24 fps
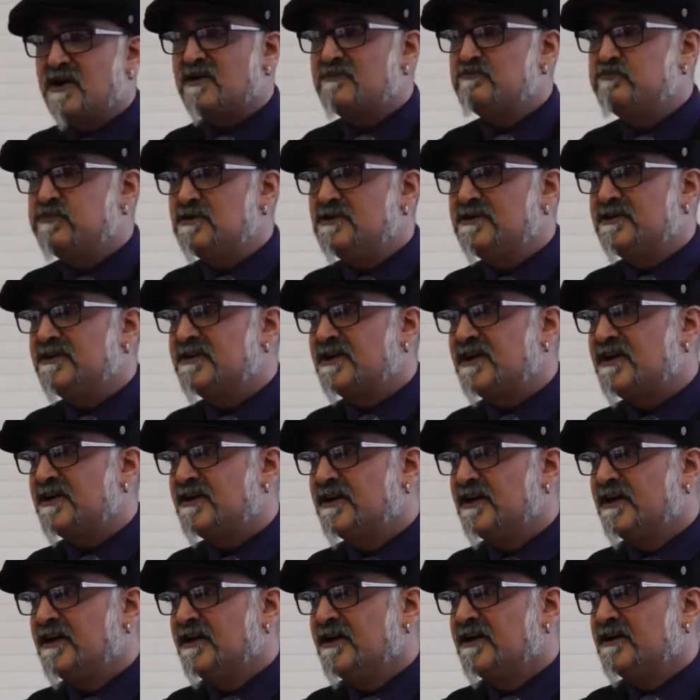I work,
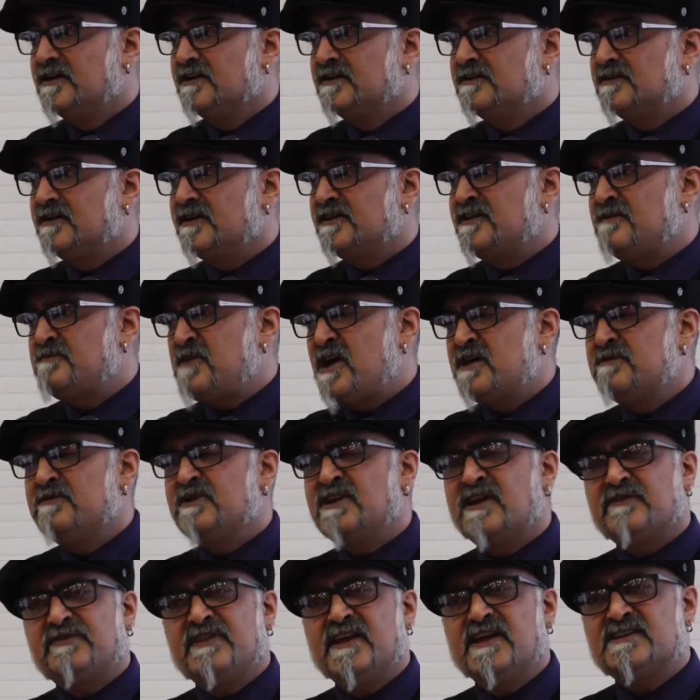at the moment,
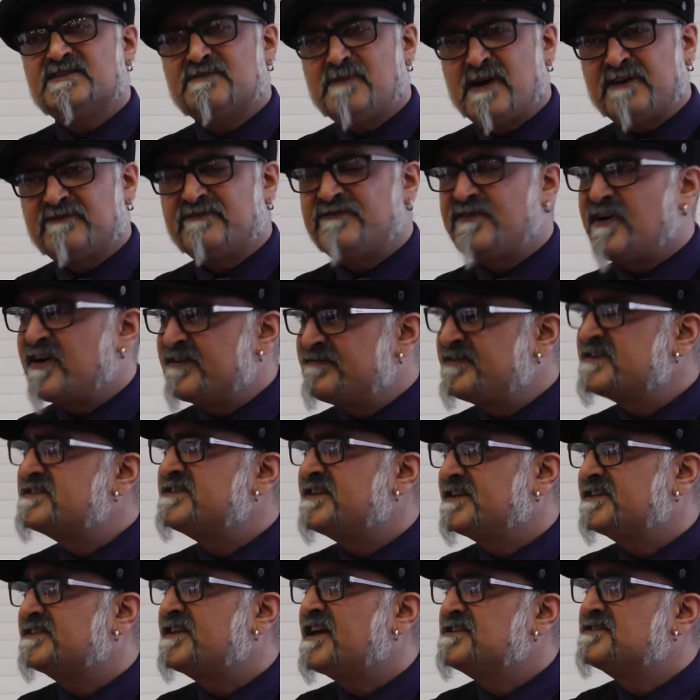I think it's about 5 to
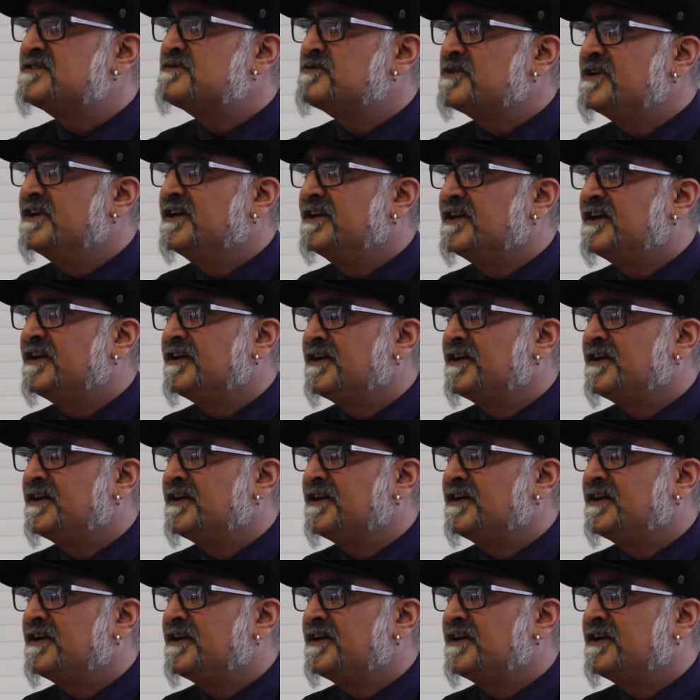6 days a week.